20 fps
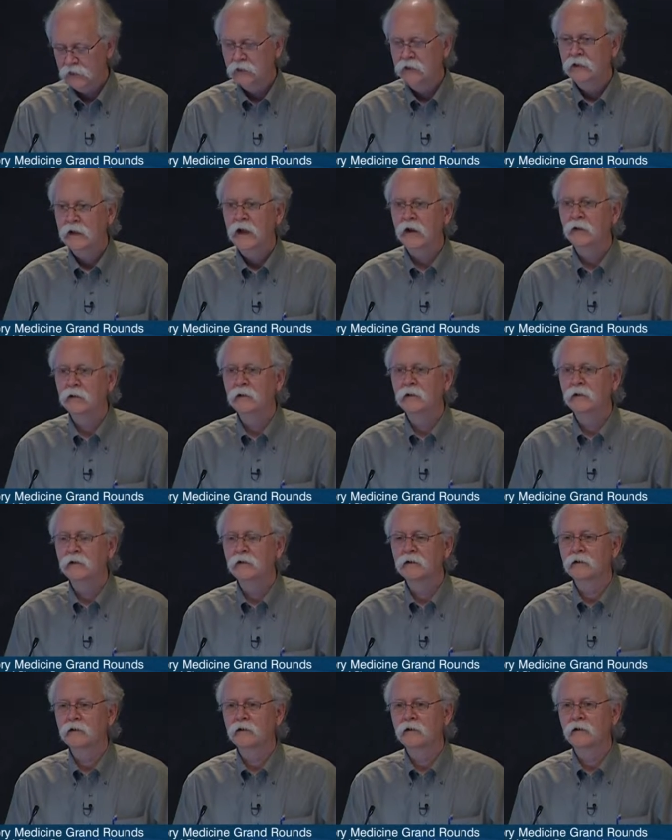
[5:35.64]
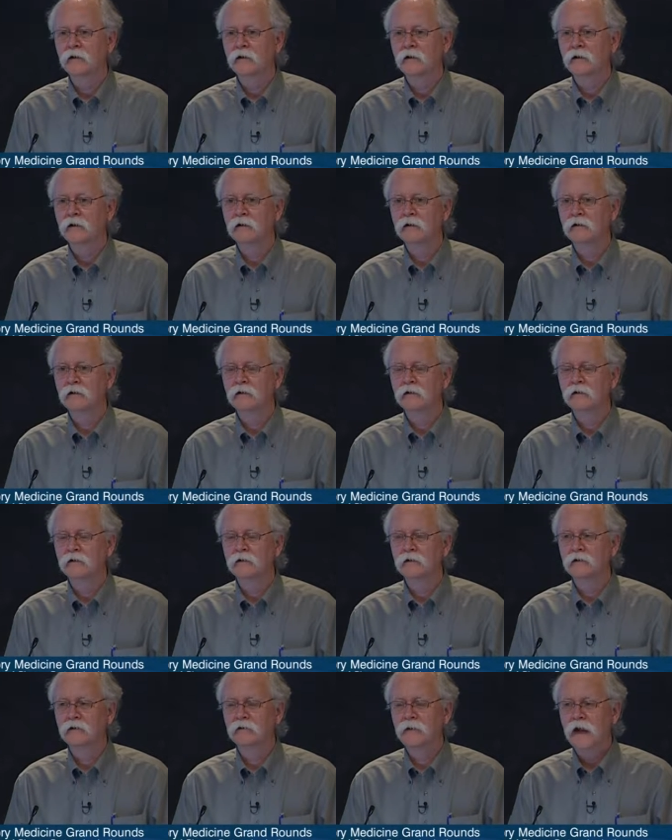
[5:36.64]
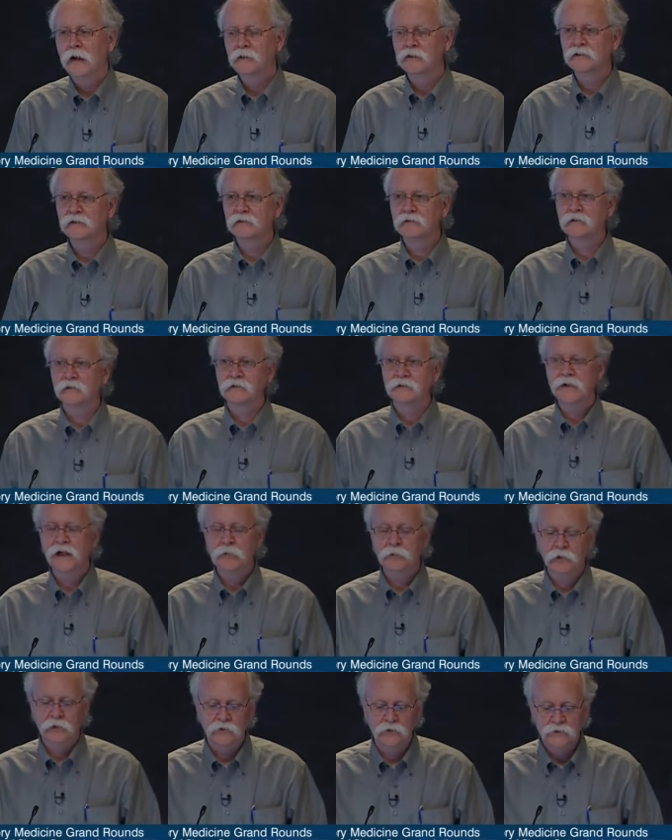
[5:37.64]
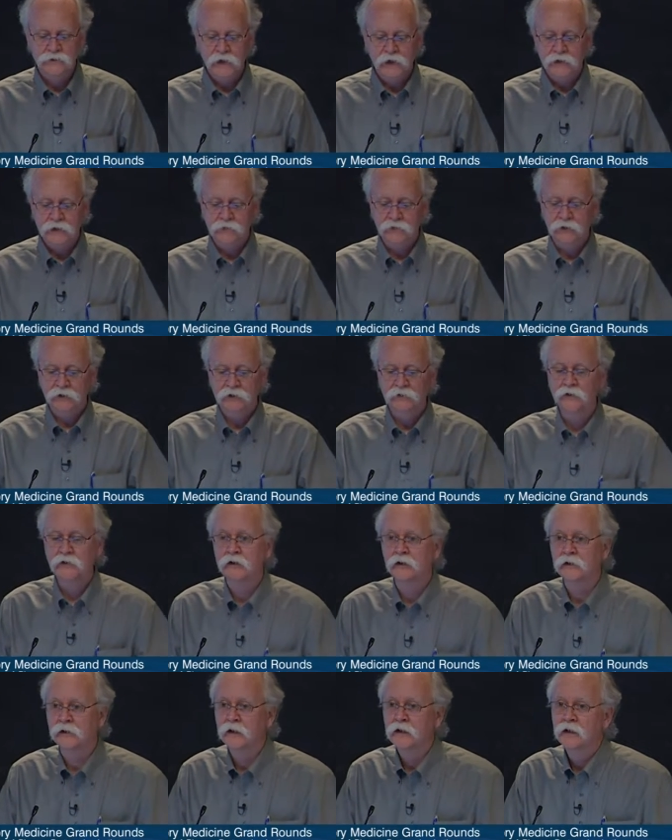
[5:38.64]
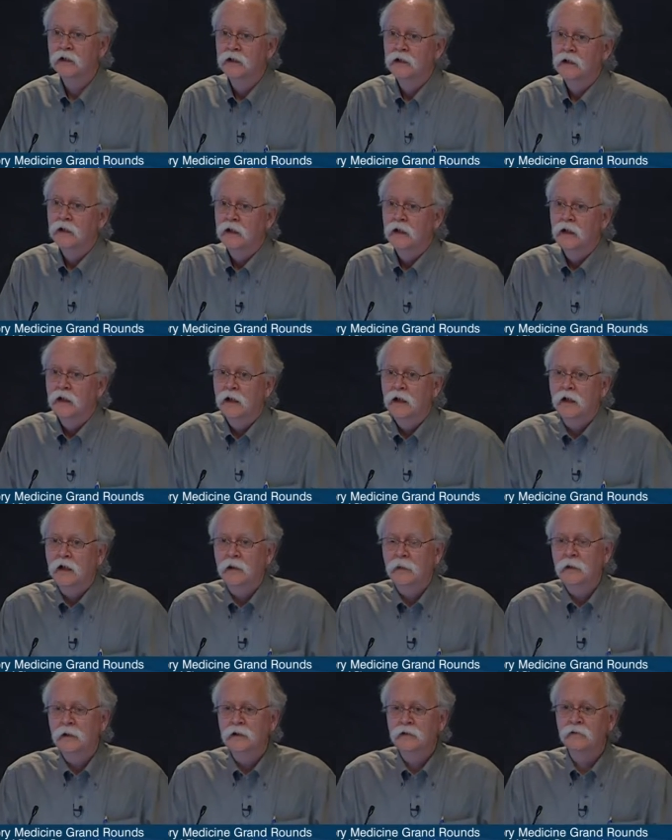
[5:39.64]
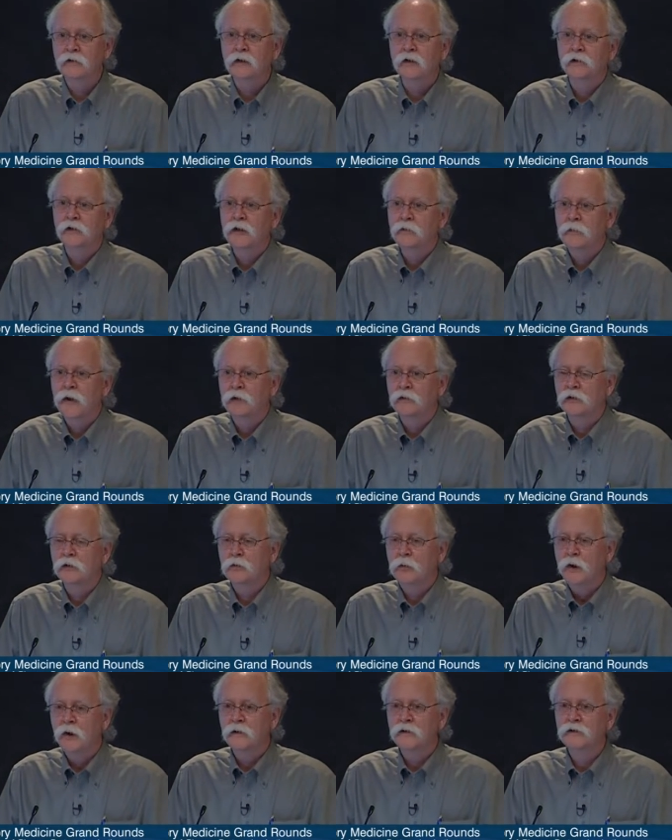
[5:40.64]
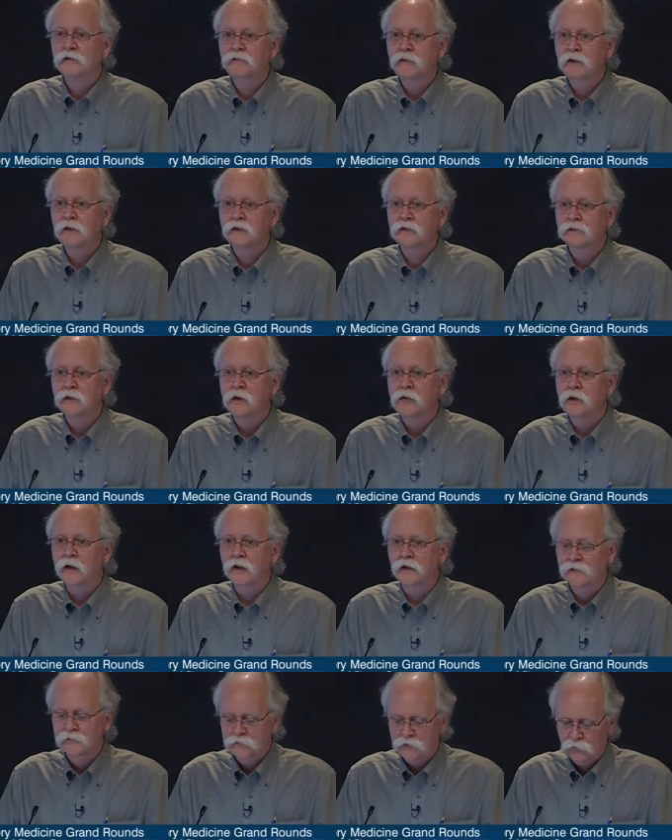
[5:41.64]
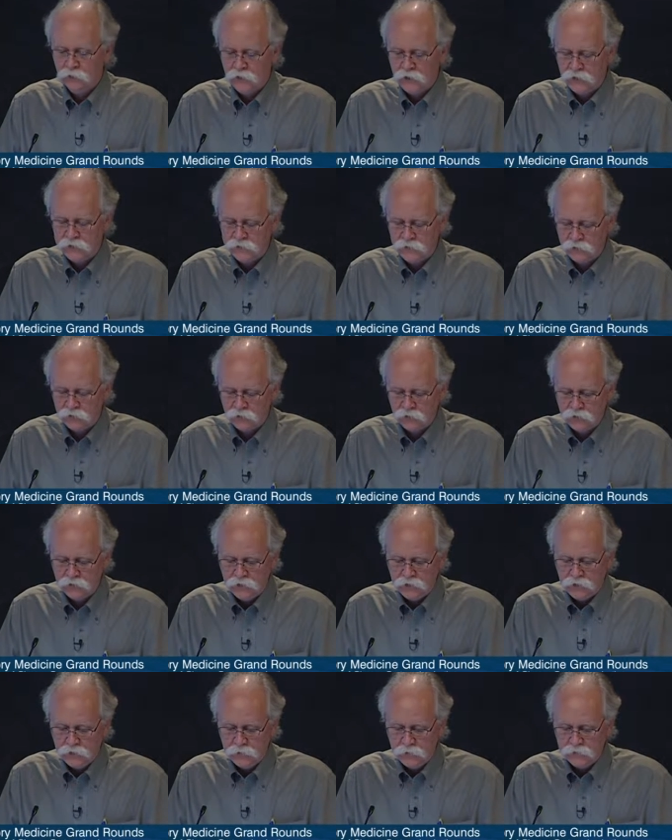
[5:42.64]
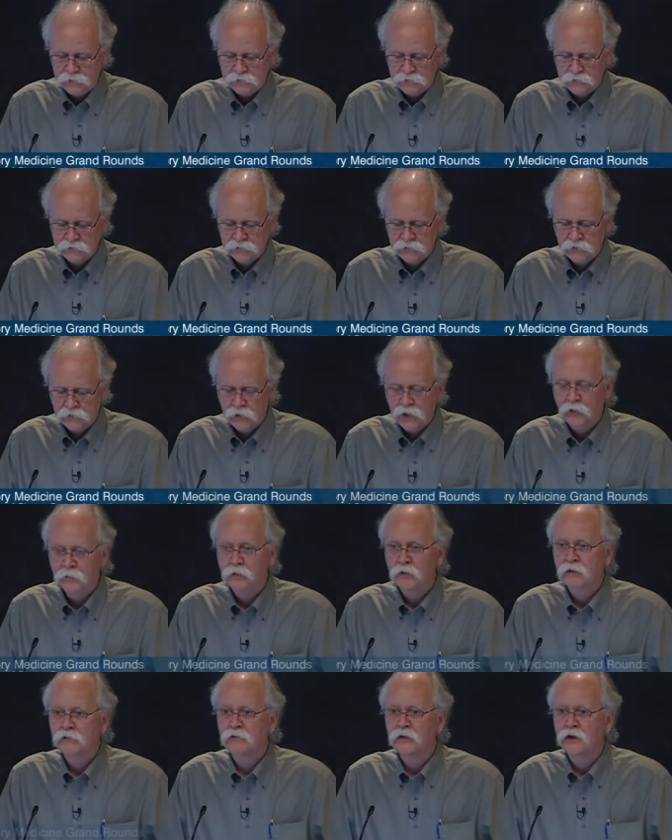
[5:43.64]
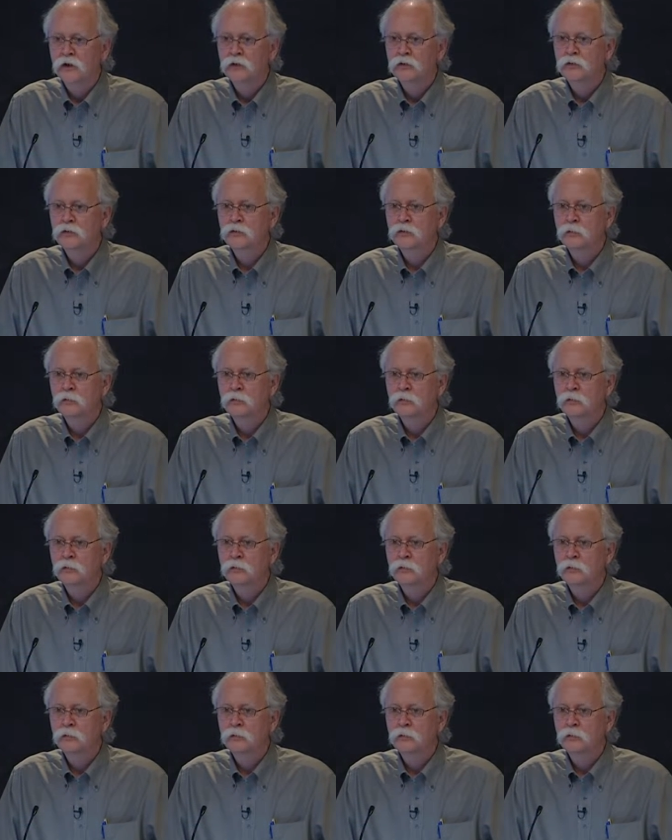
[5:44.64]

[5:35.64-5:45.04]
Now, that was a, a, statement of the scientific difficulty. The difficulty about where this field is going is summarized here. This is the number of new